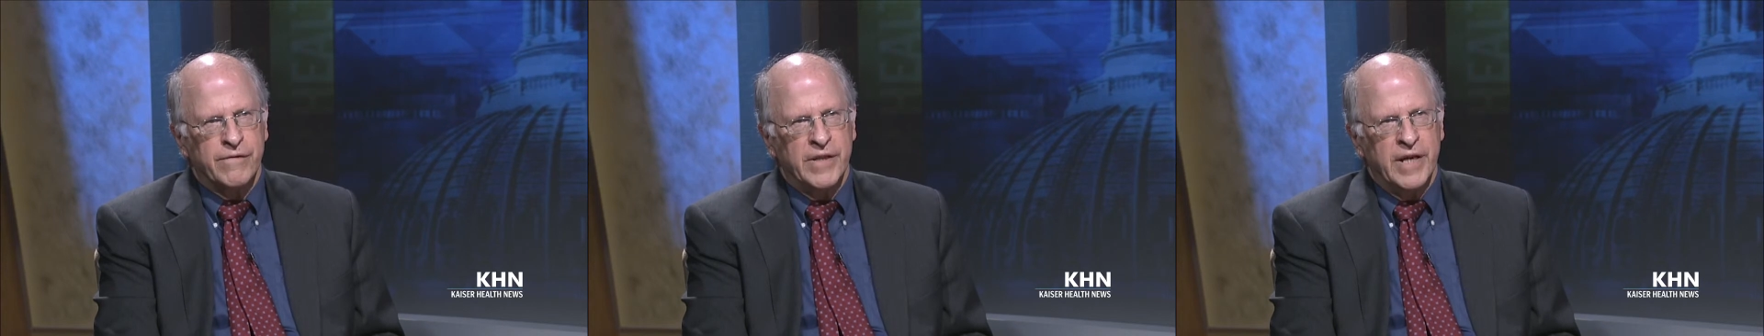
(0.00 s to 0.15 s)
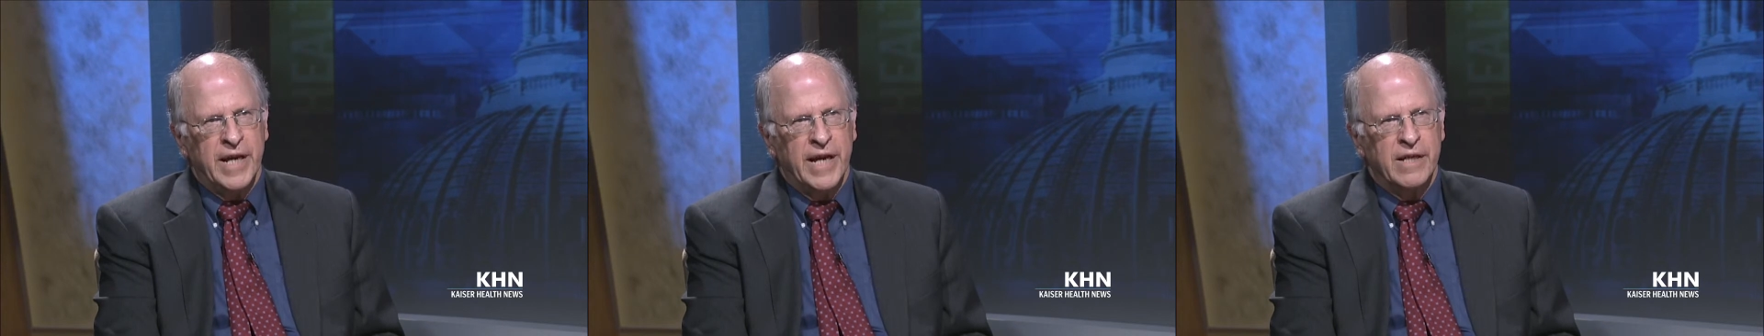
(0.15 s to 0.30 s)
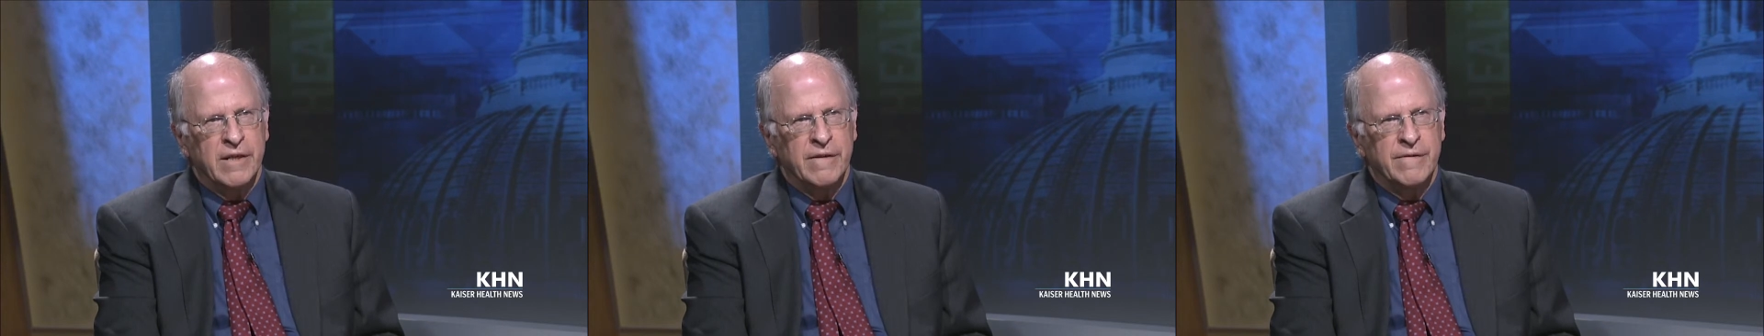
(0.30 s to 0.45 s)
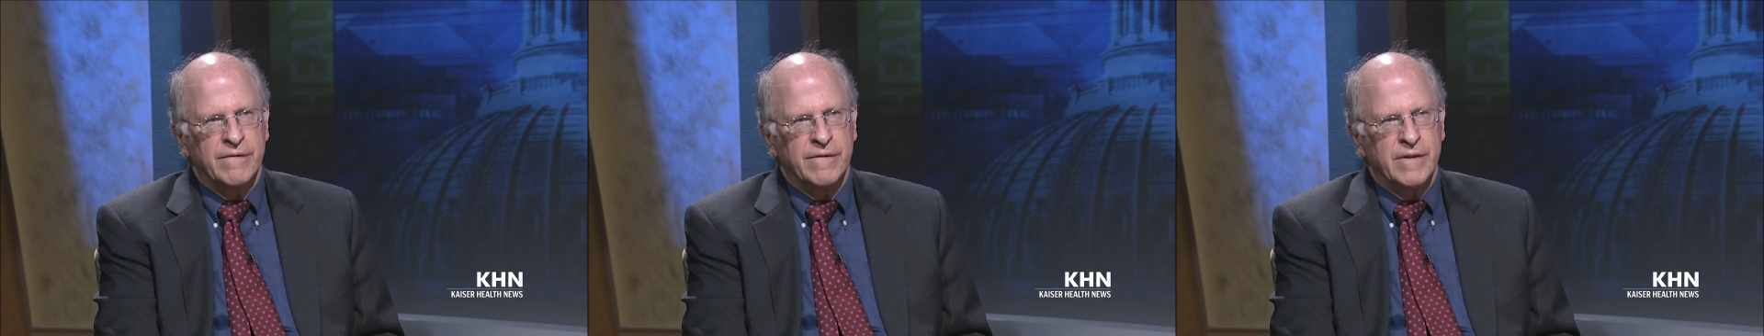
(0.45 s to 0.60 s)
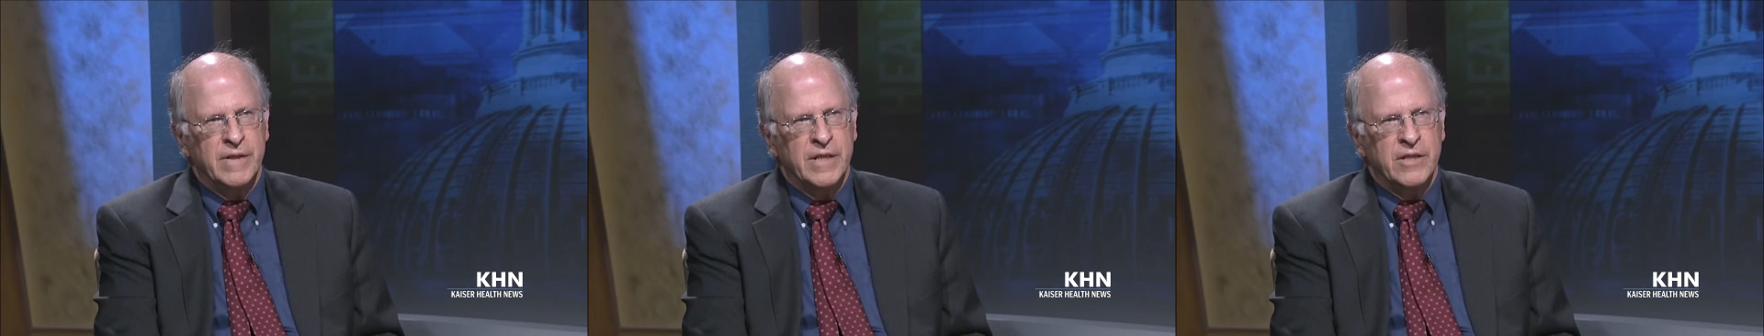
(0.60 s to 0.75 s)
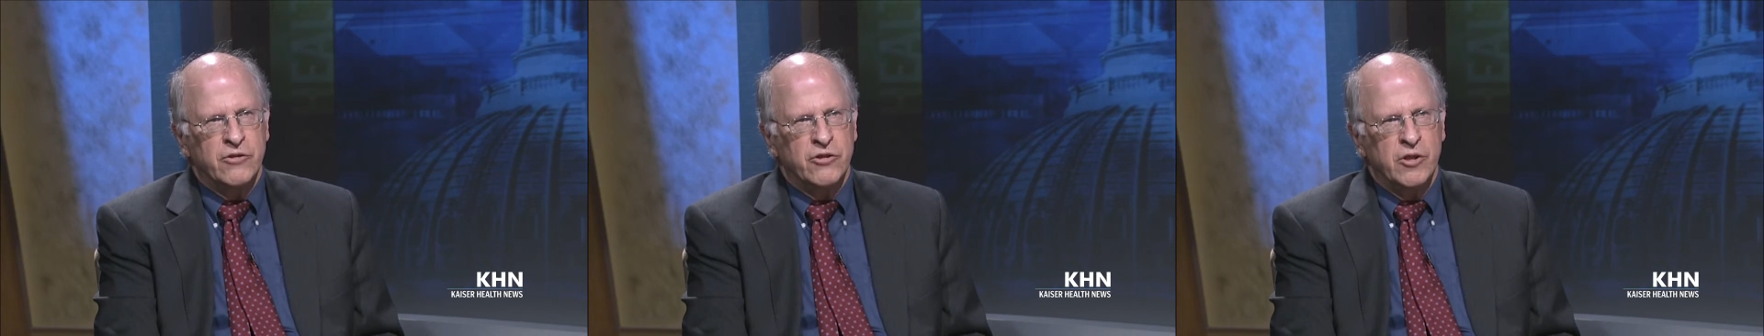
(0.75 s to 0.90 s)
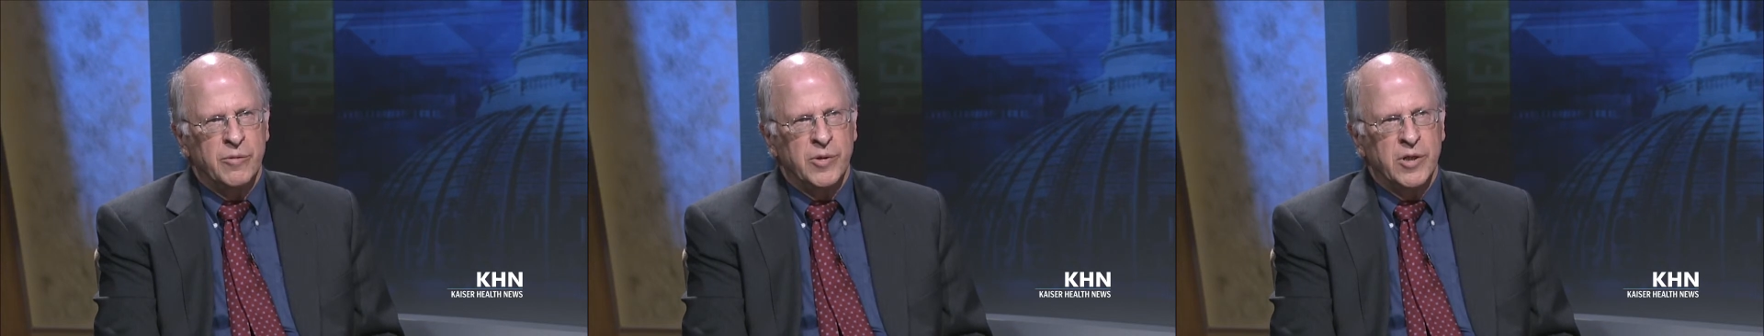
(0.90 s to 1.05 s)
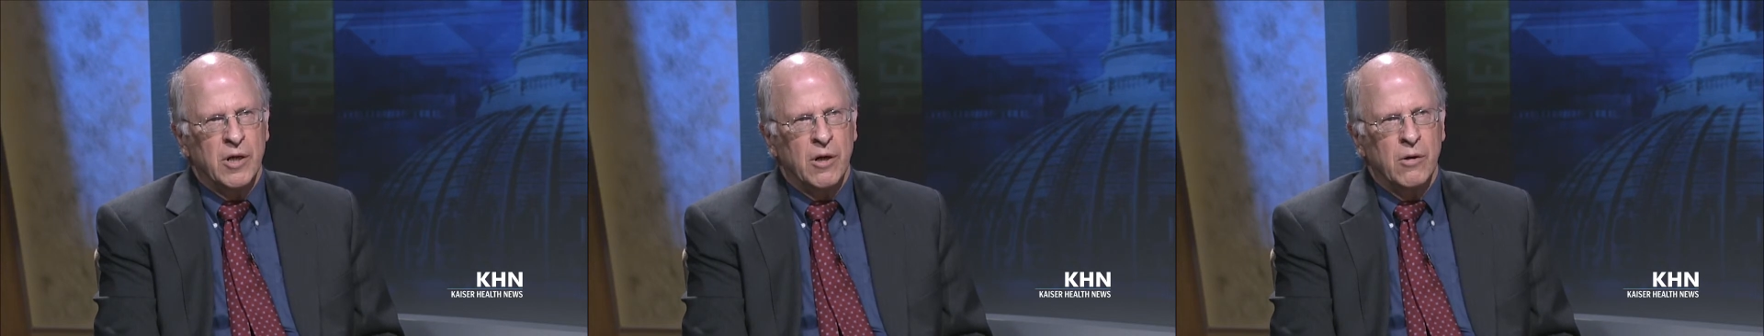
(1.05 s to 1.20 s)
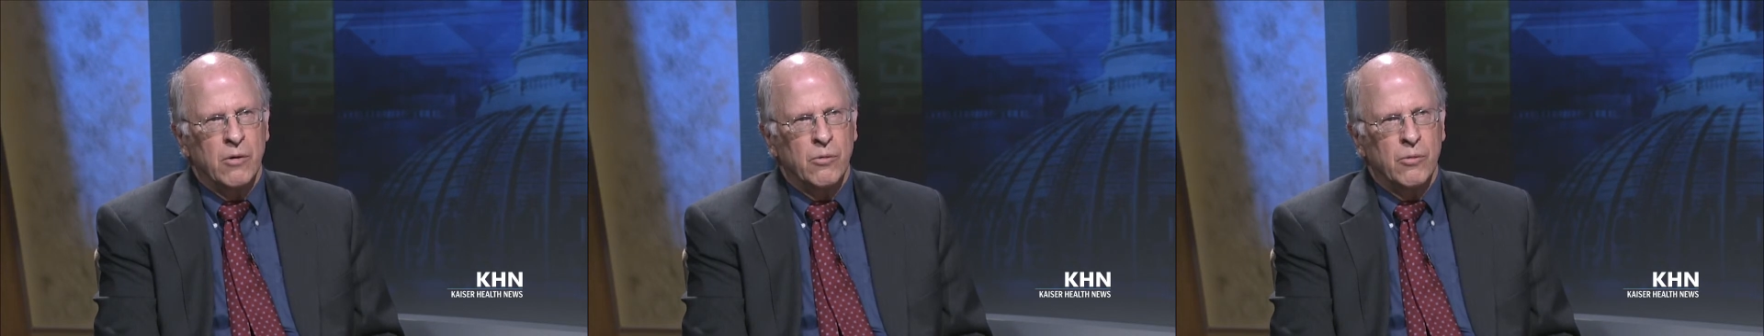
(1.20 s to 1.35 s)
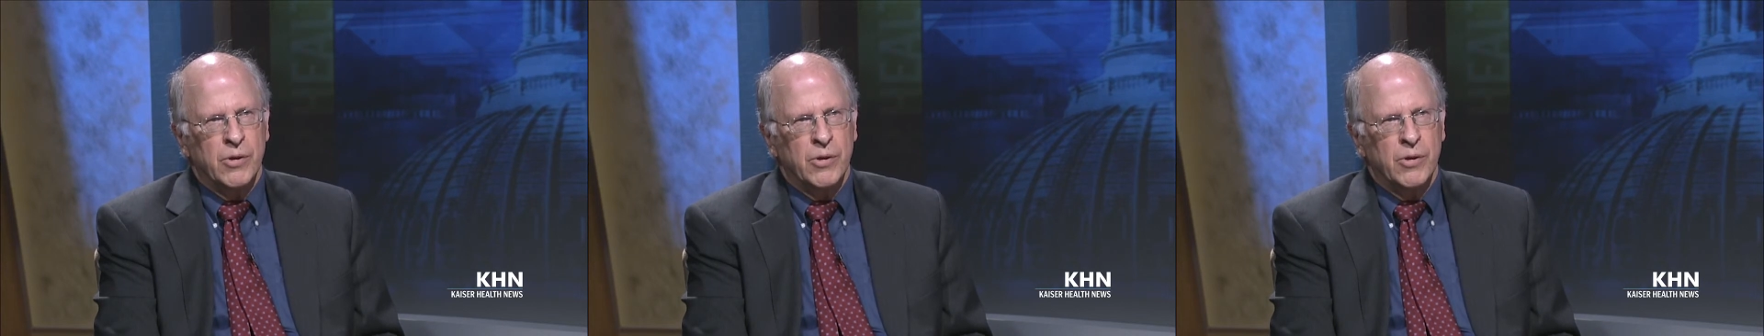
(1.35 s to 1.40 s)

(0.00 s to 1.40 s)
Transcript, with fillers: the head of the CBO,